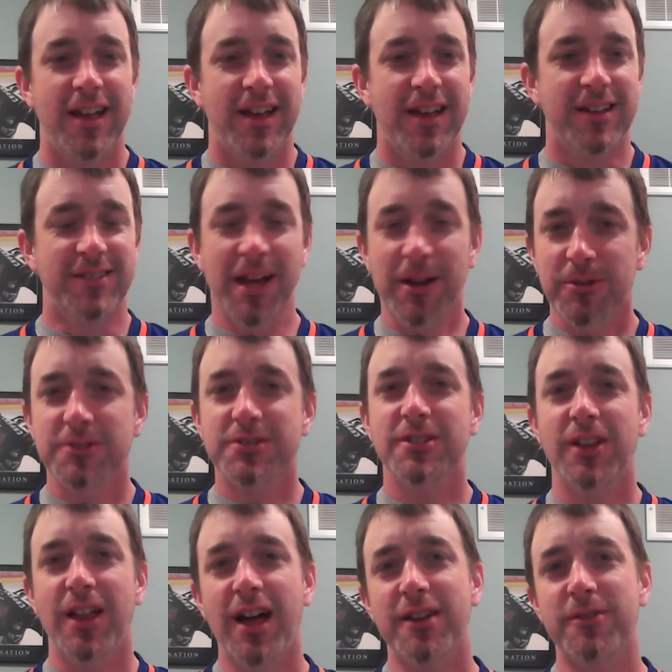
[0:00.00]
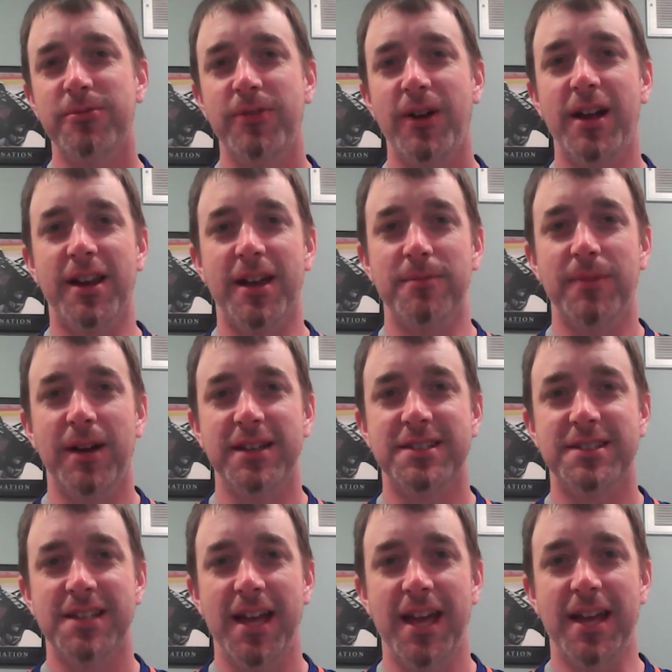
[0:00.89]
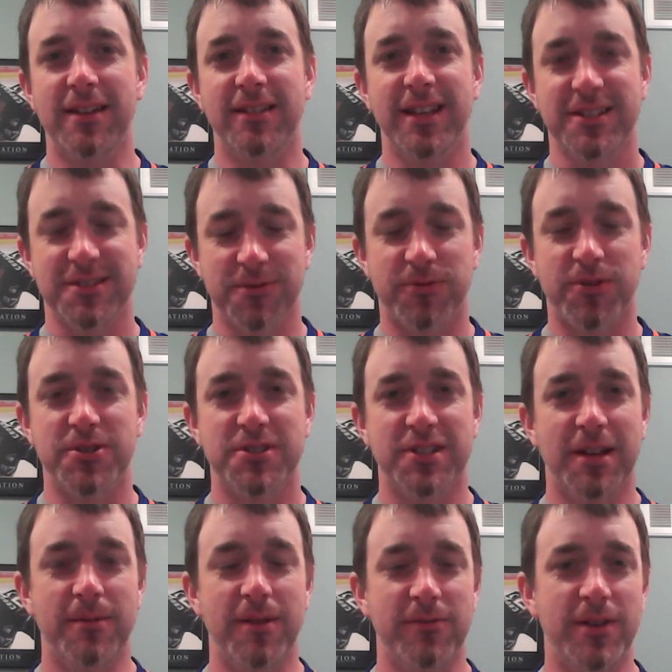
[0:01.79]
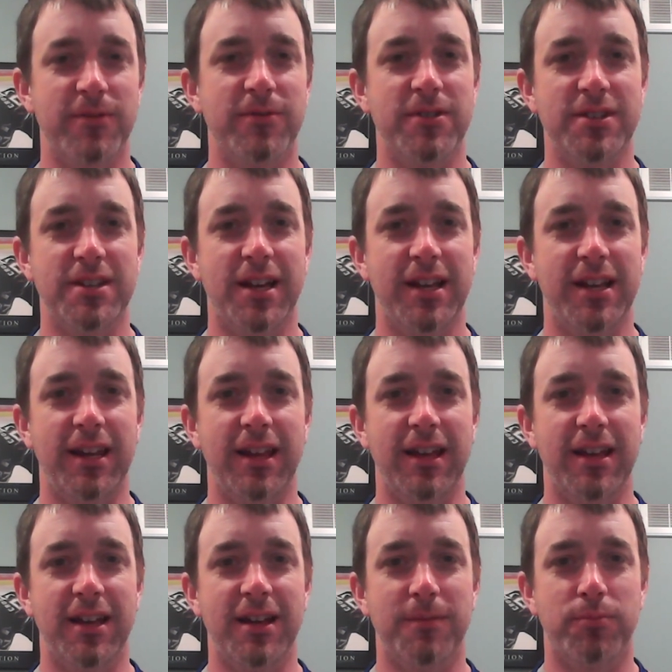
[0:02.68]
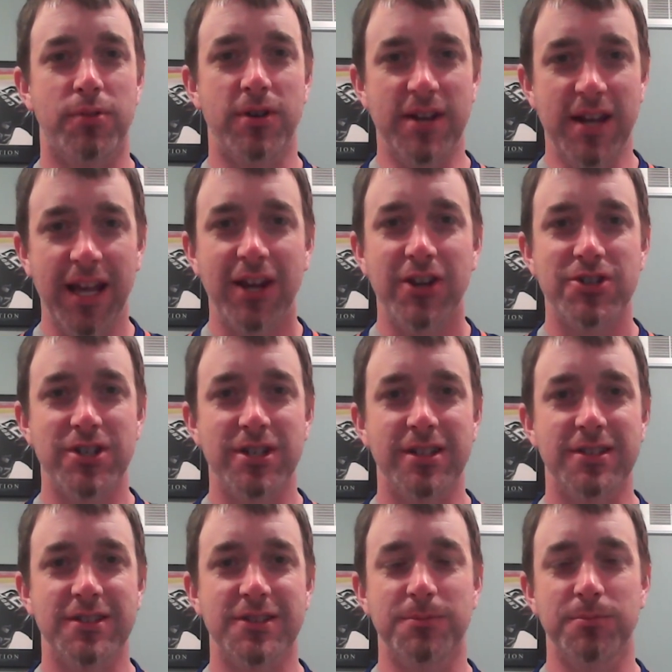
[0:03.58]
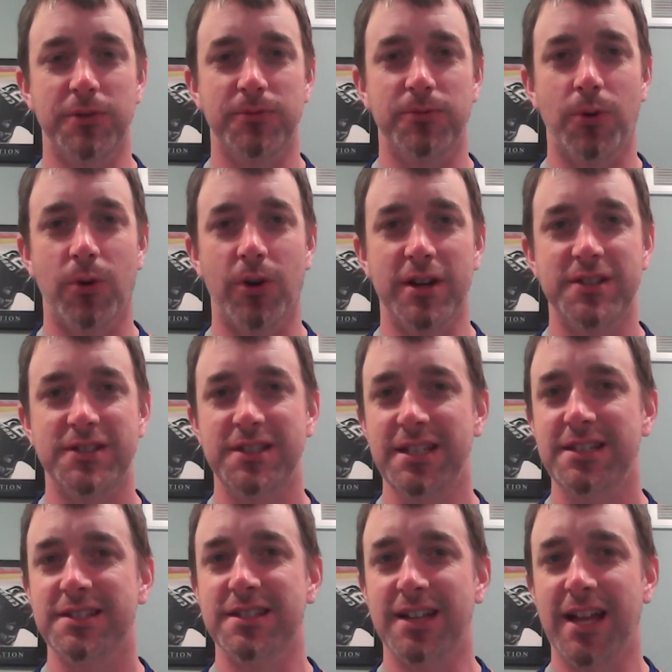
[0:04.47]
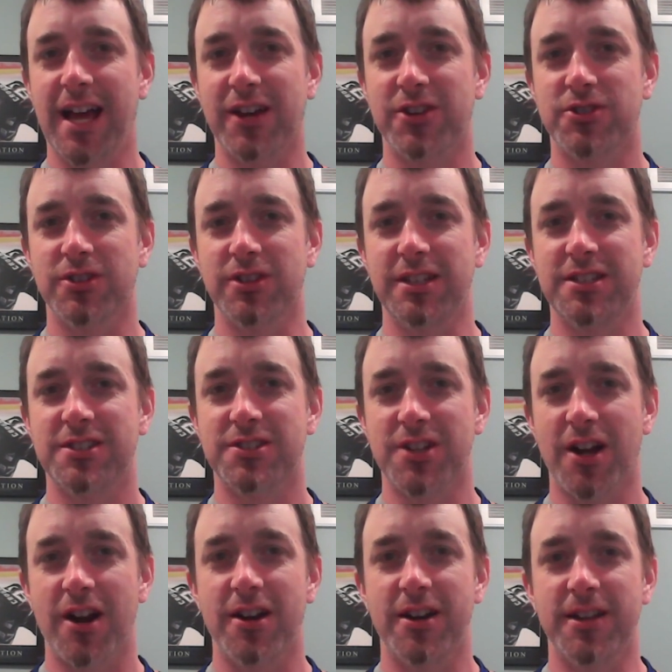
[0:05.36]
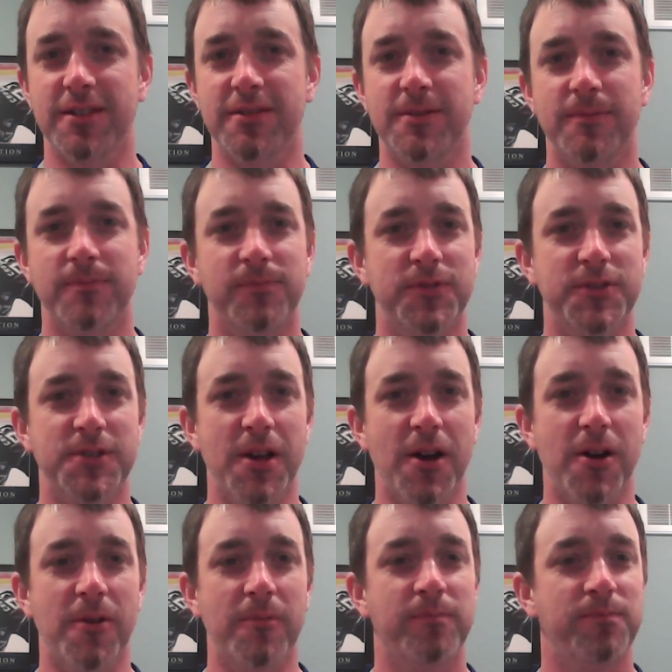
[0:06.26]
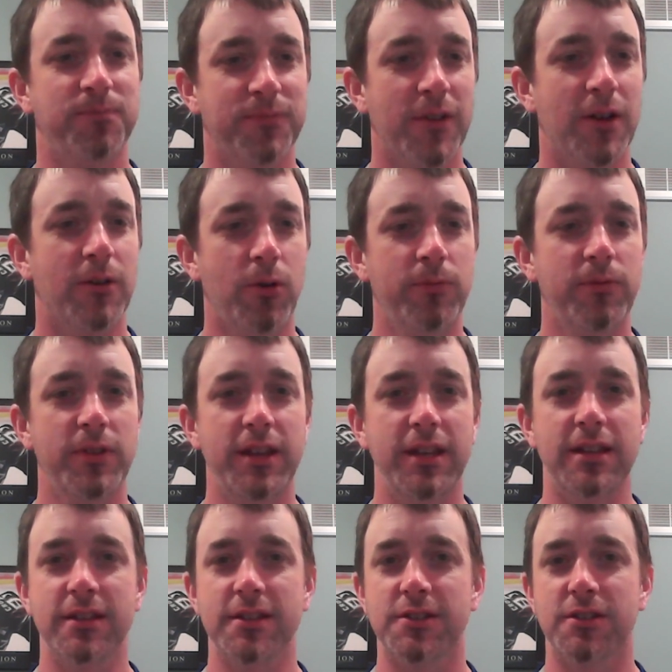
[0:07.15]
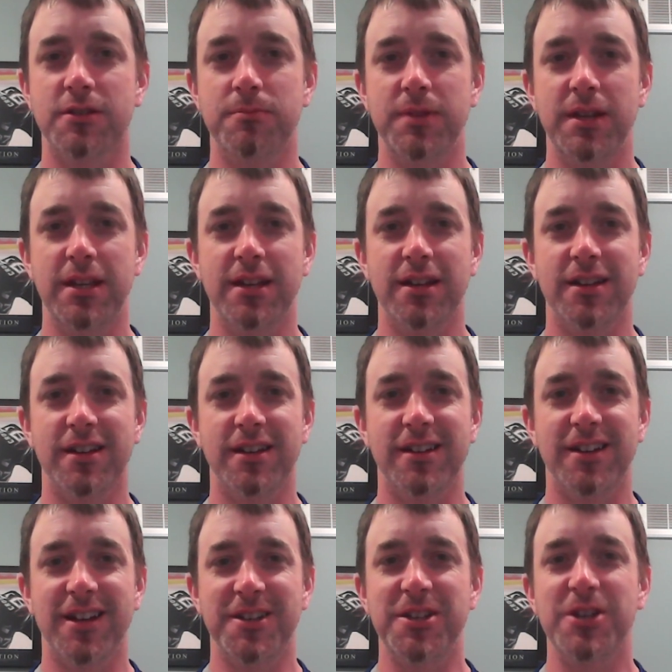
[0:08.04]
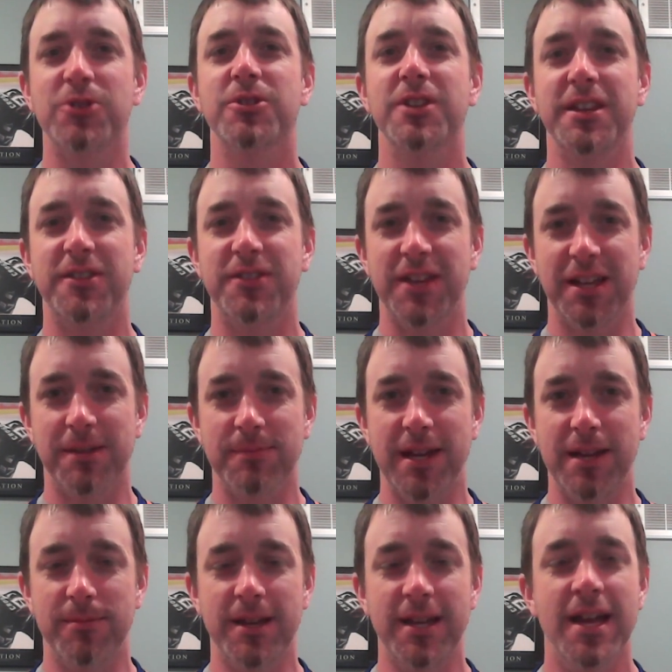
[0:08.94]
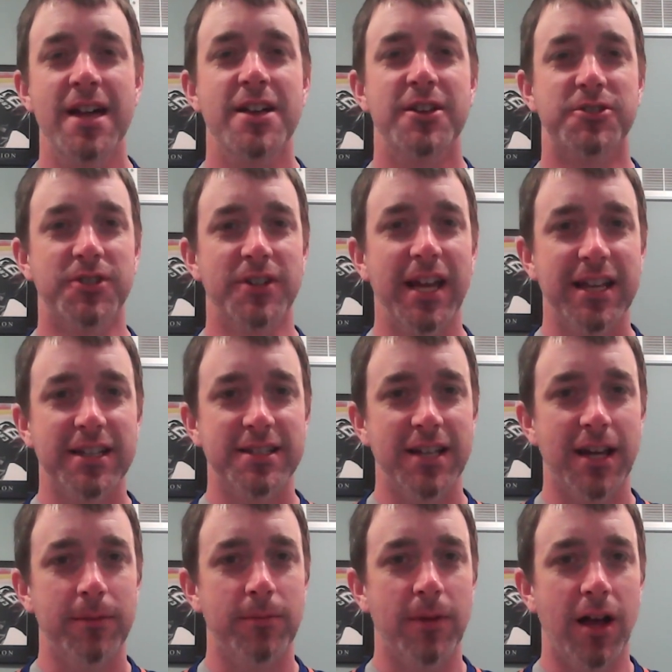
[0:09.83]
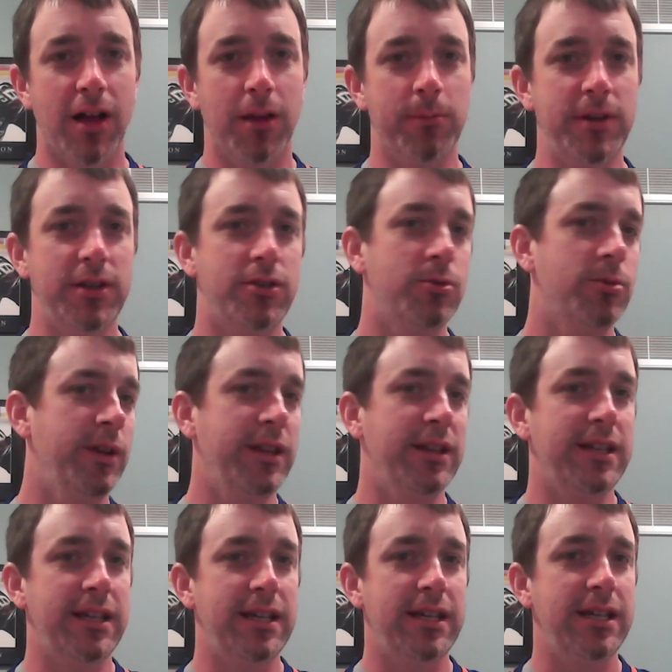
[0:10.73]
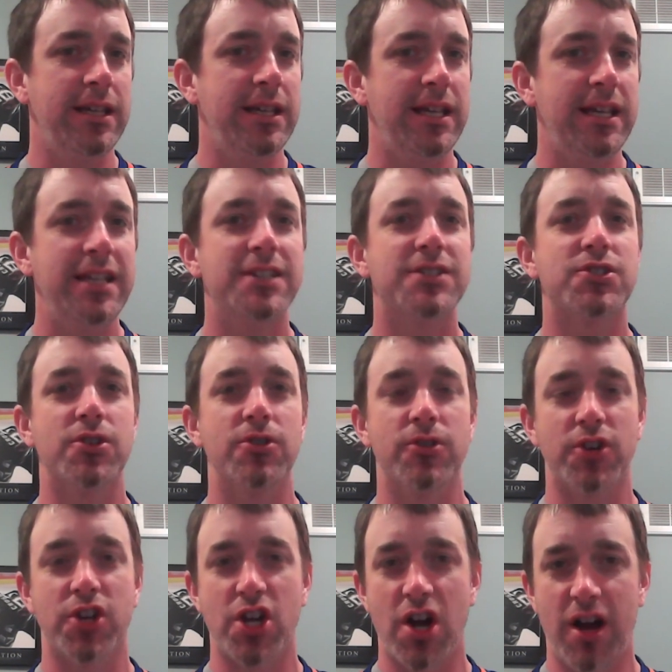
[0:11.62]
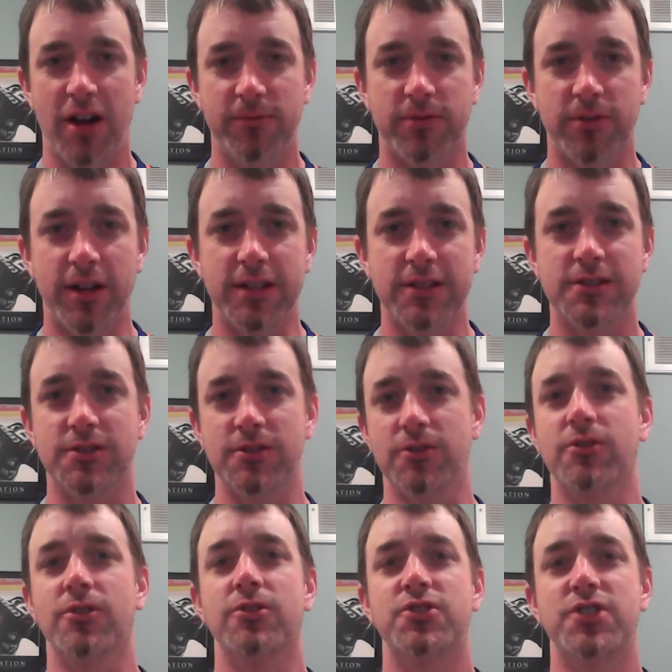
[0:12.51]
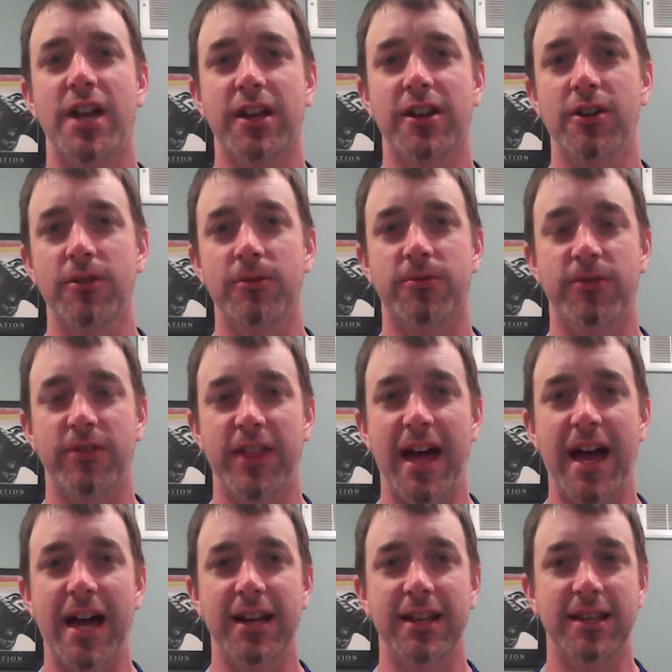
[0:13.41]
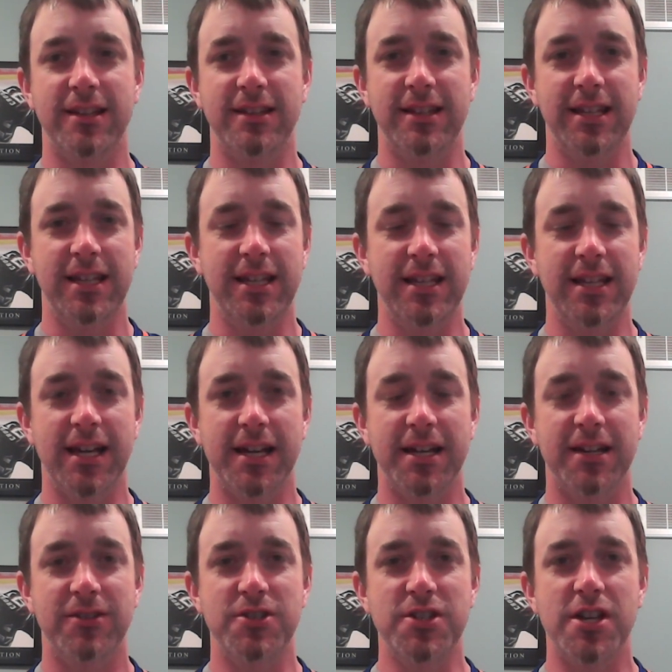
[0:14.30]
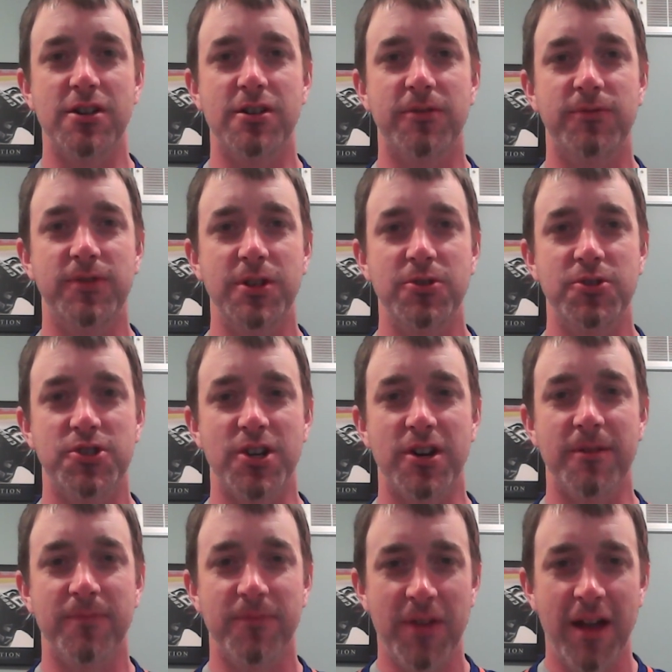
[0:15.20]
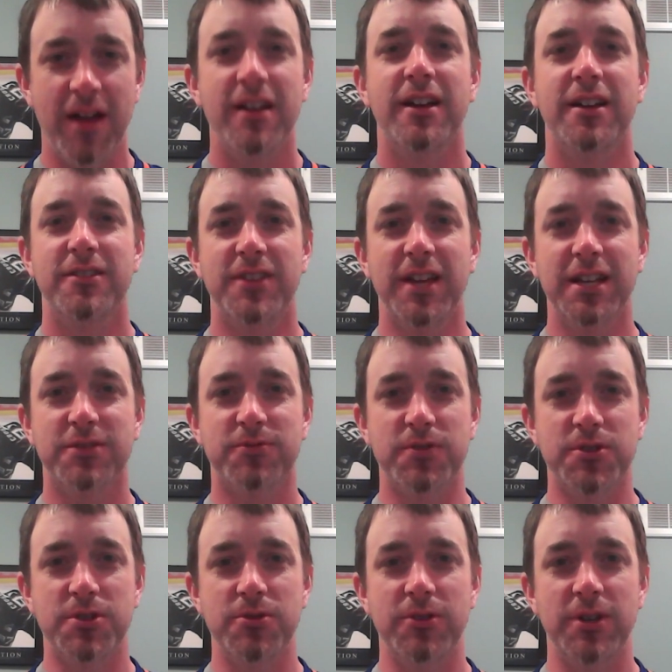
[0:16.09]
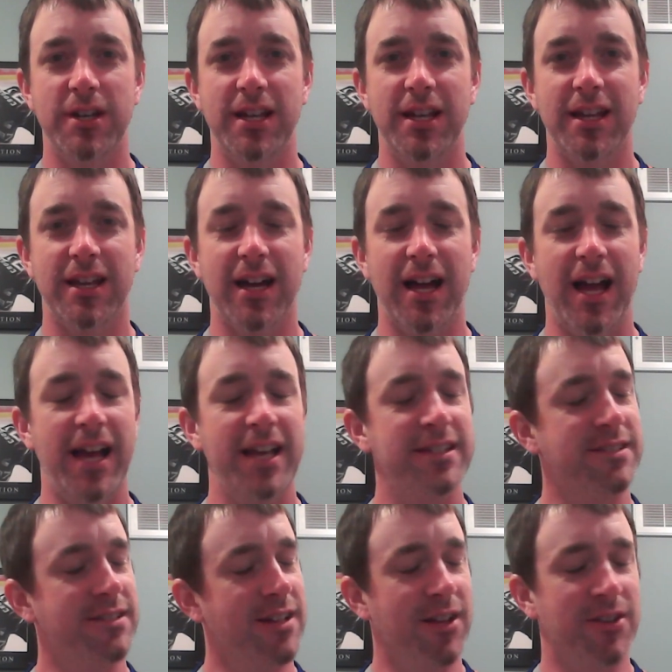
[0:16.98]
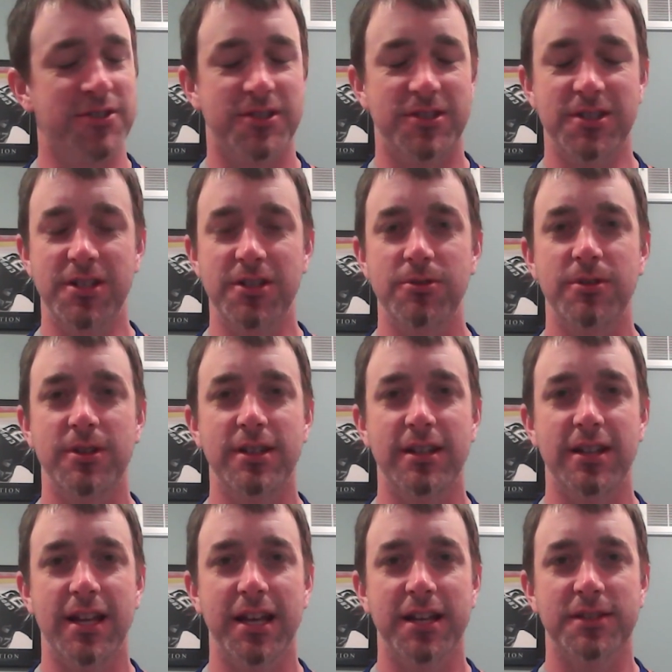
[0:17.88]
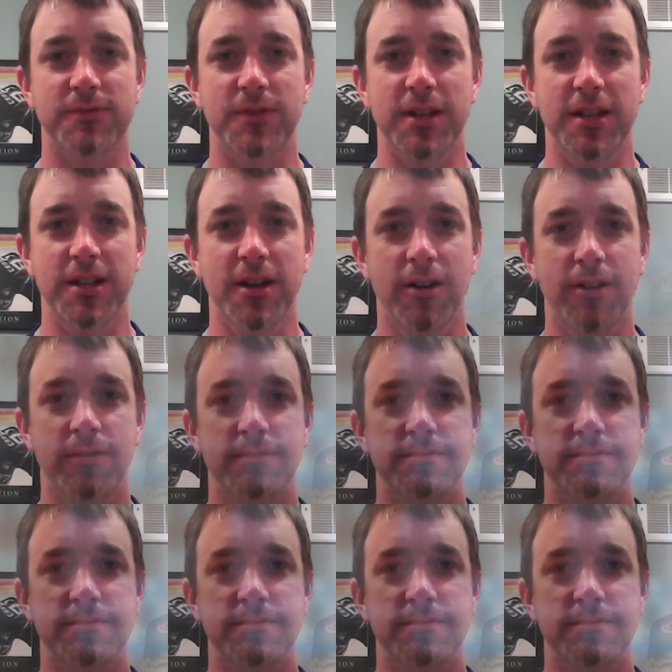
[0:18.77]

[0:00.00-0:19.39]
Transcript: That was a lot of fun, I must say, and that's the first time I've ever done uh, predictions before a season actually started. So hopefully this could be a, a, yearly thing maybe so next up i'll be doing the eastern conference so check out for that in the uh, near future thanks for tuning in guys and i'll see you in the next video